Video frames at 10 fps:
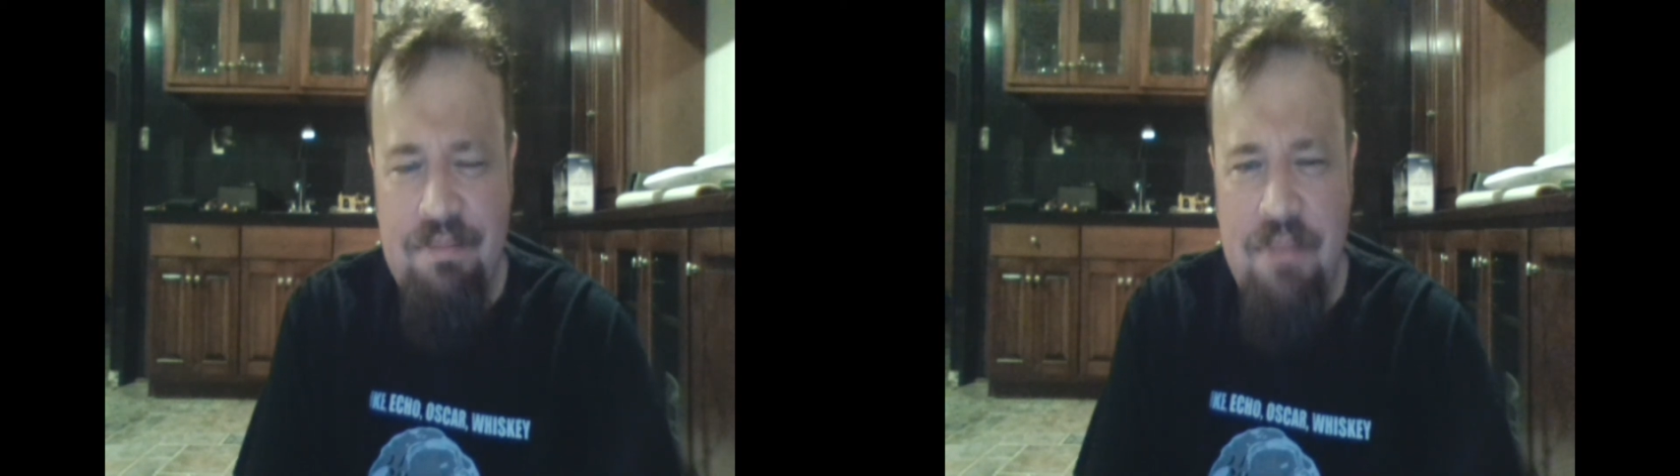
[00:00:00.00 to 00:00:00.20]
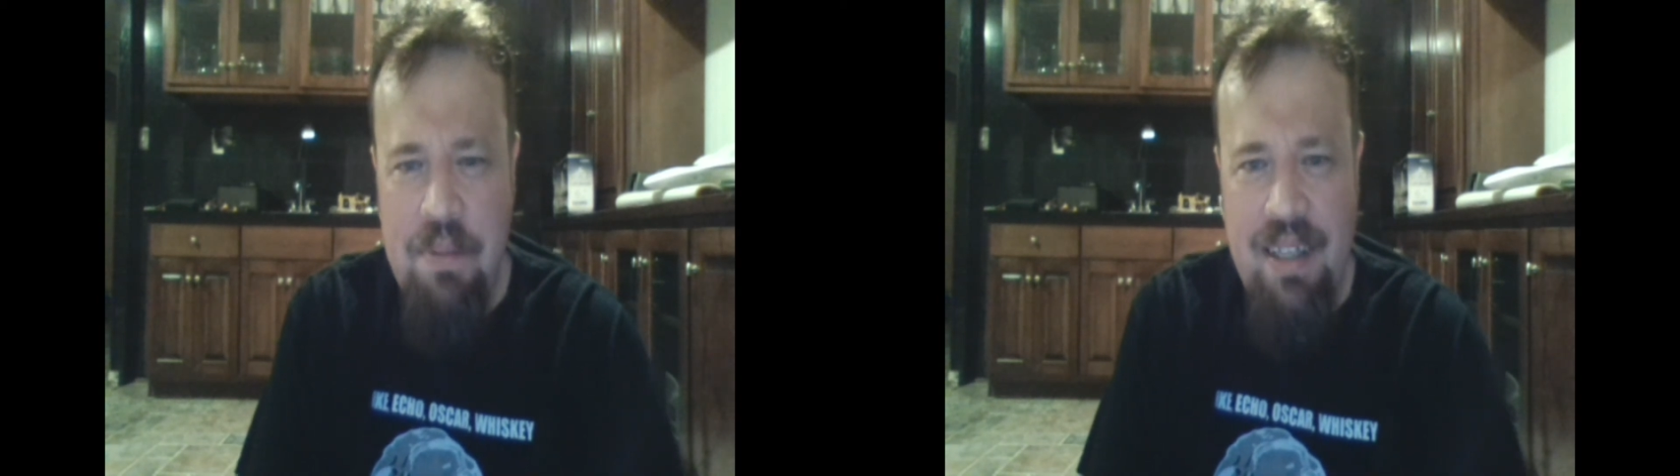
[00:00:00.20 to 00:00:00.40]

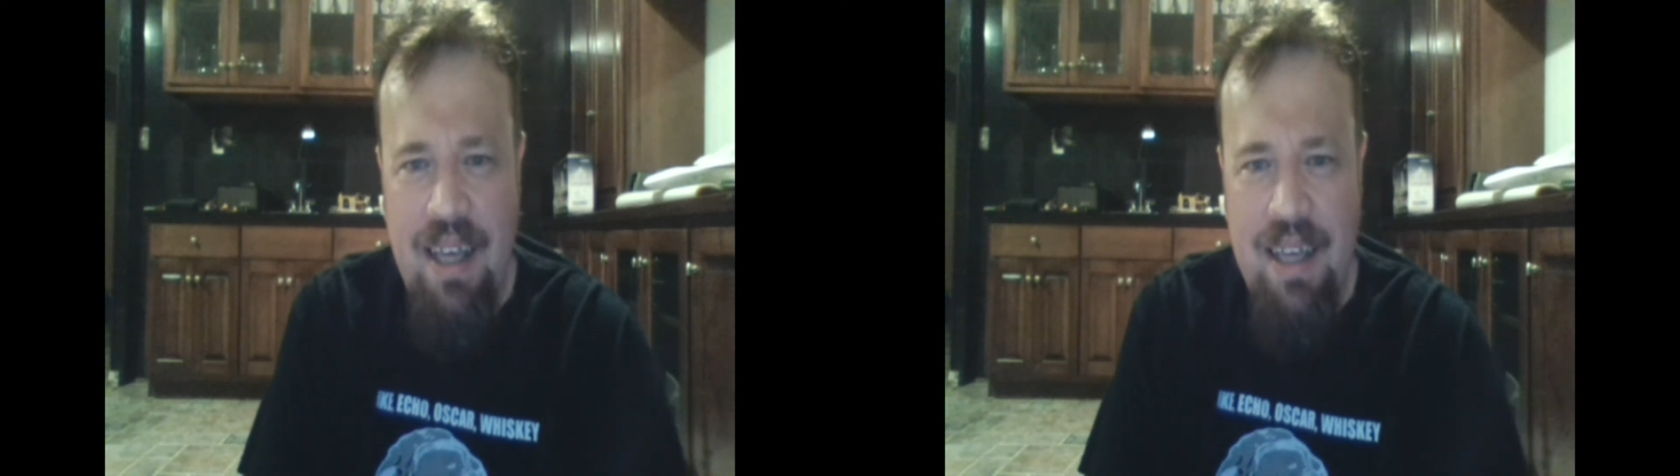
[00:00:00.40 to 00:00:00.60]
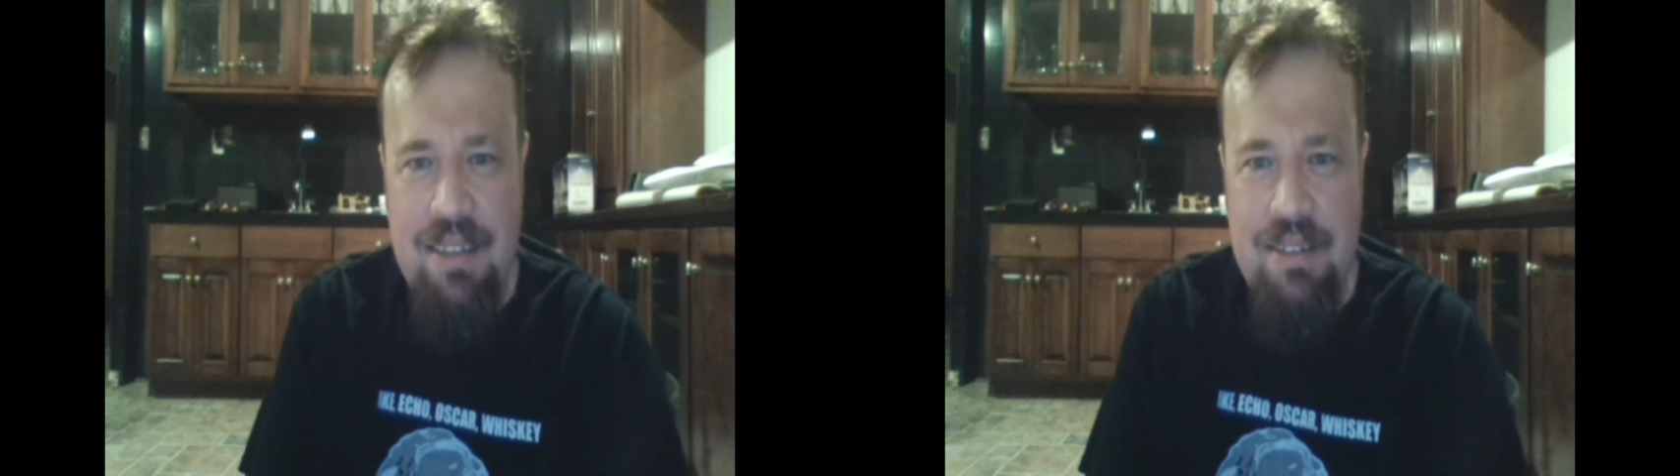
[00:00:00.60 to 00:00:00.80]
maybe
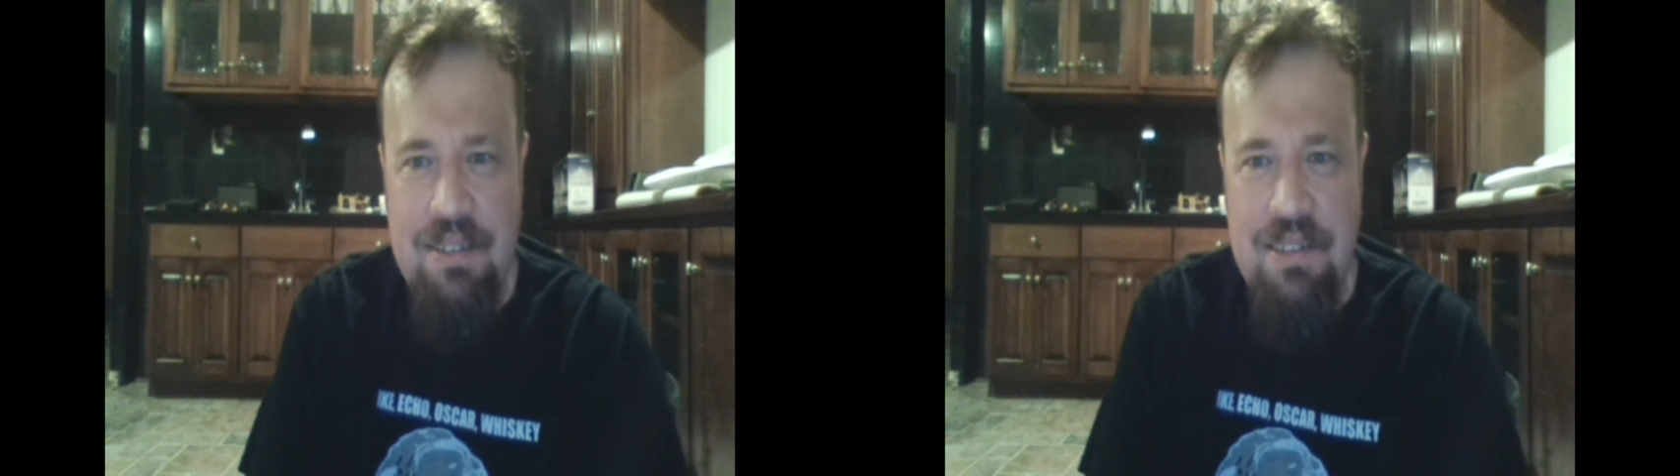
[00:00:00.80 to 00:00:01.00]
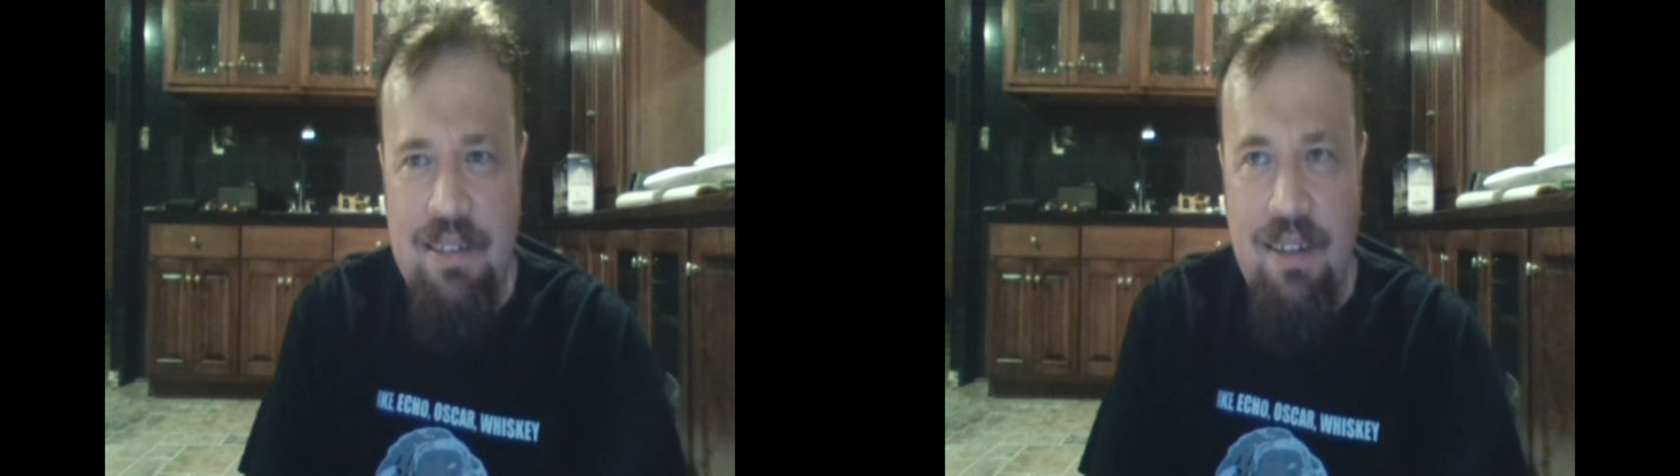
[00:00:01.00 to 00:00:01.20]
not
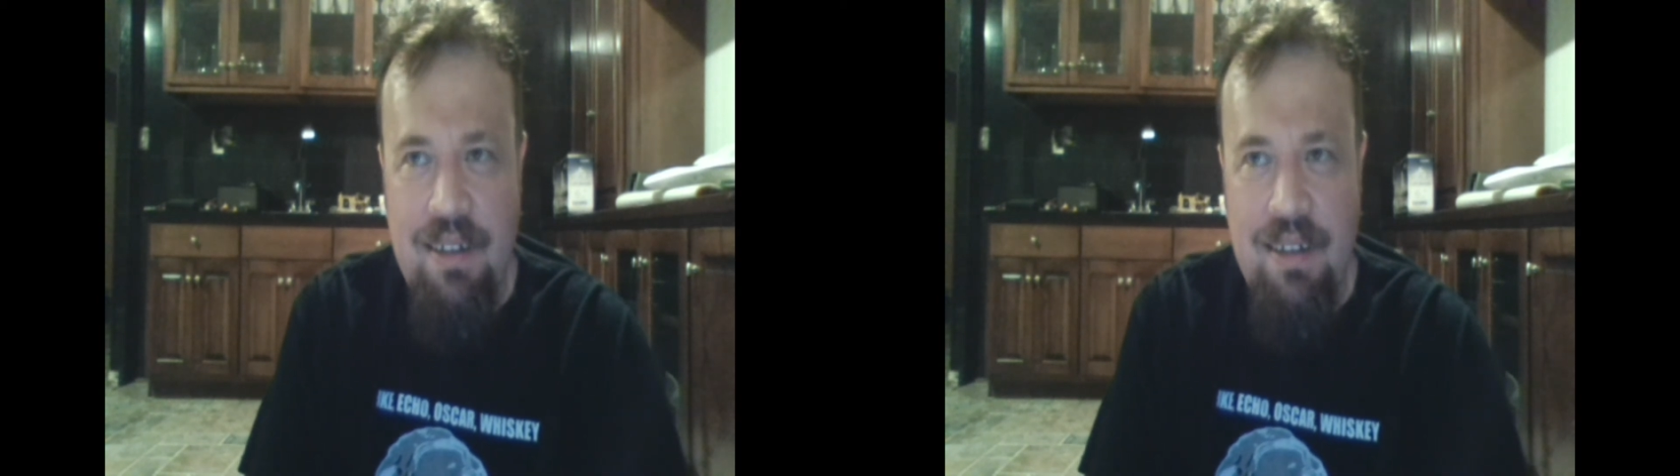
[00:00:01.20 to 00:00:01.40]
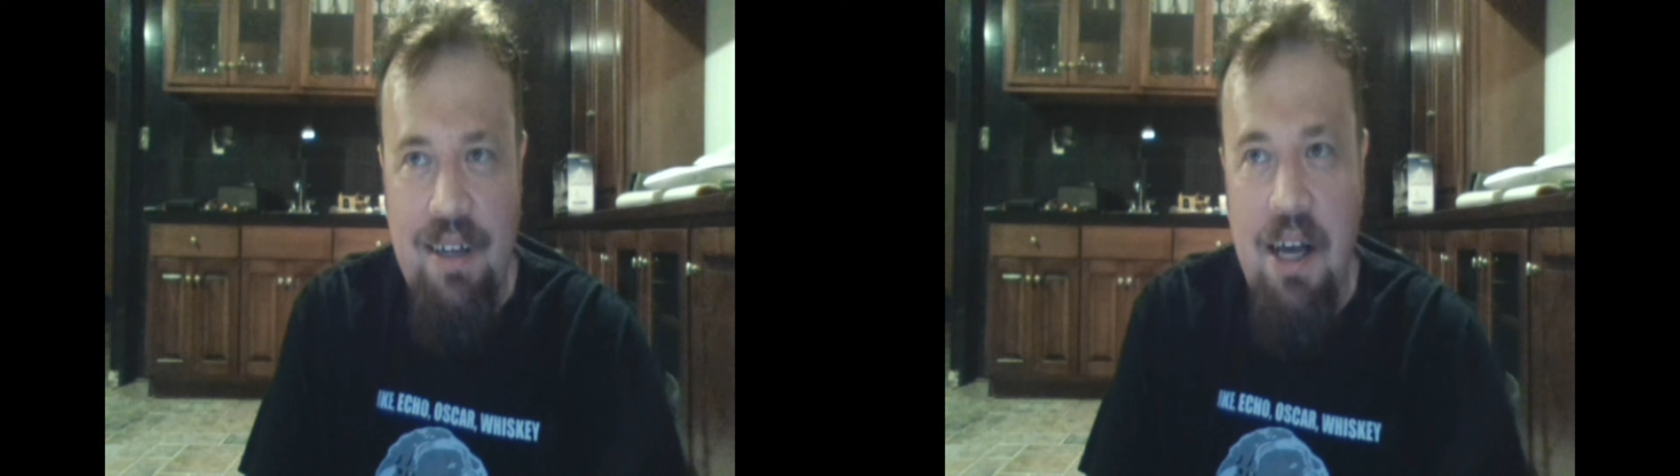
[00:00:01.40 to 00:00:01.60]

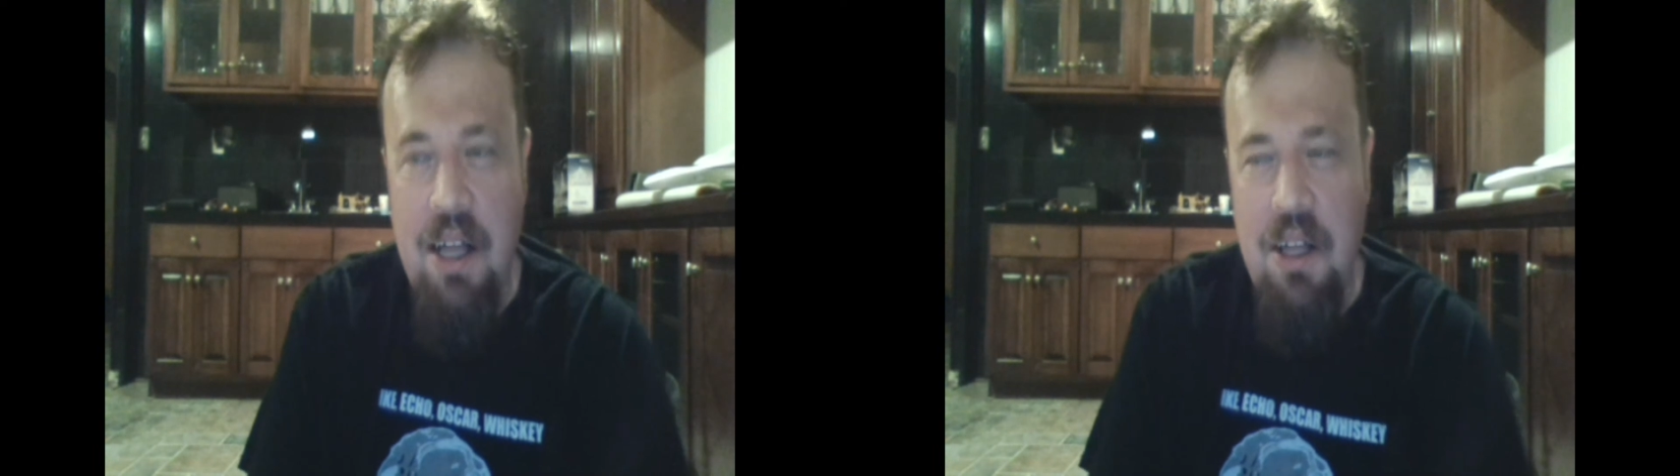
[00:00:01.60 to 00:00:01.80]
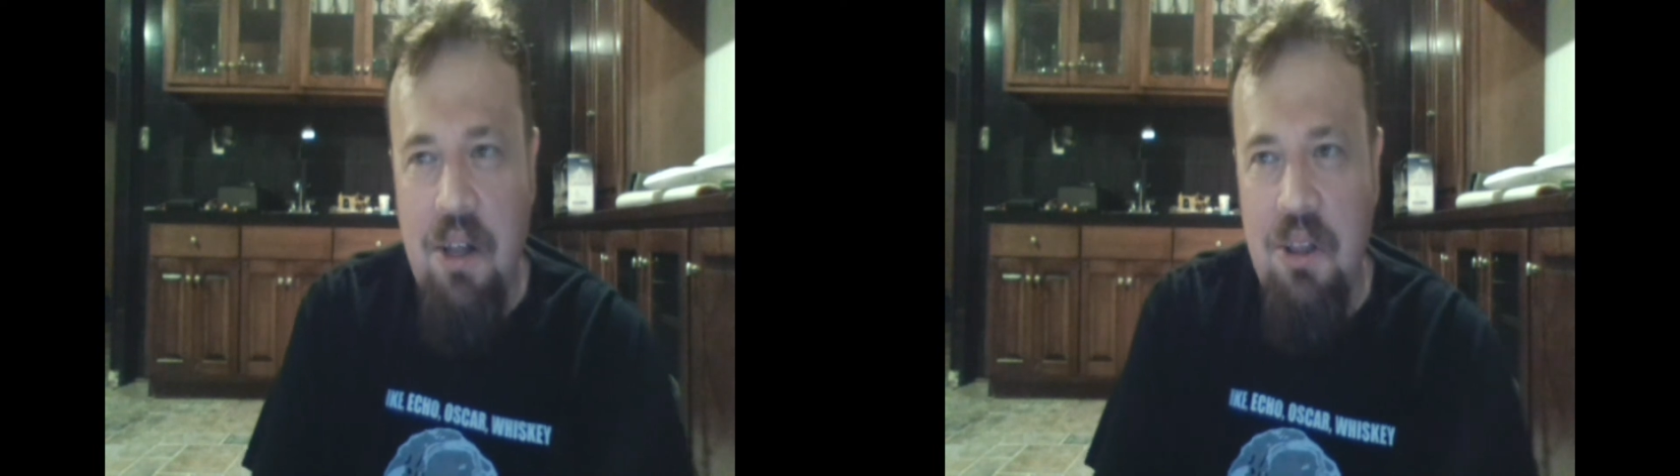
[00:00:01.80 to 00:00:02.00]

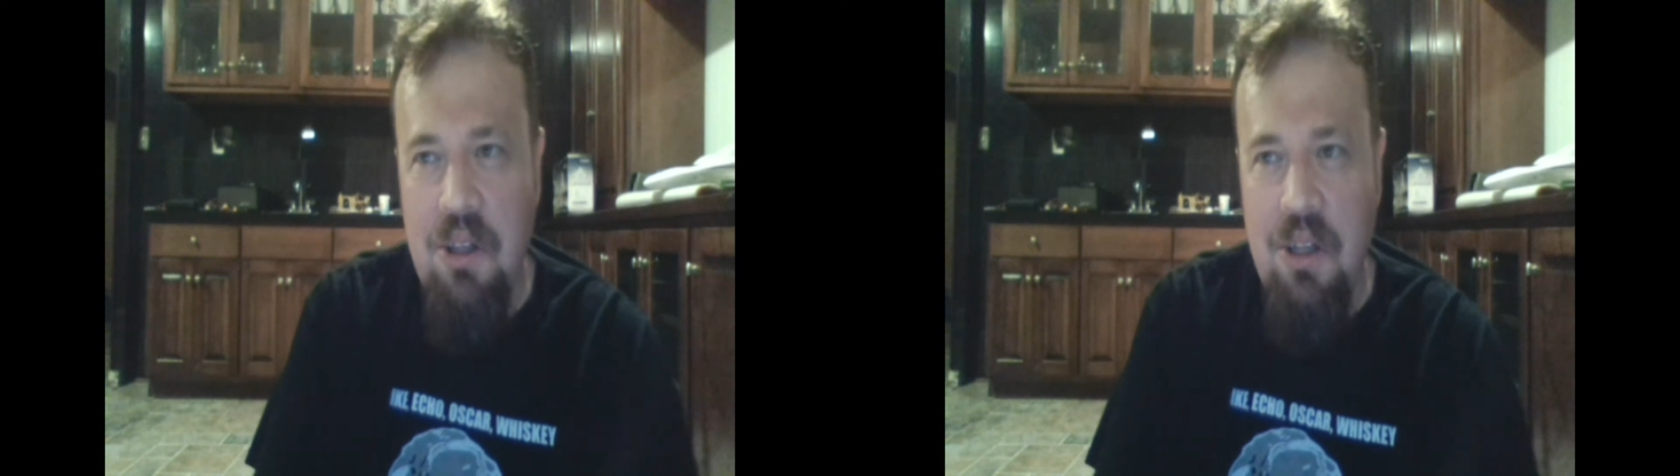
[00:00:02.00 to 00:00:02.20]
a